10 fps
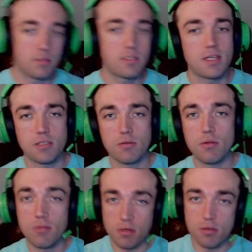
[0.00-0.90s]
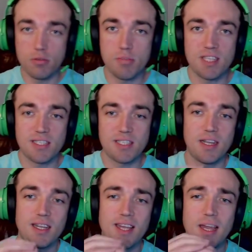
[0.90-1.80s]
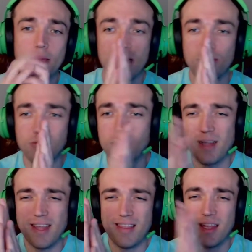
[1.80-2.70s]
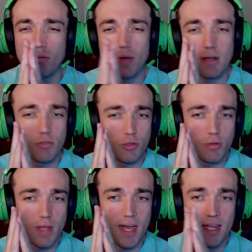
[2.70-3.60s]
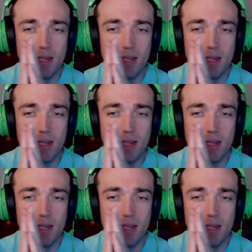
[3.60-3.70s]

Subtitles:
As you know, the newsman said it came out, I think, around July.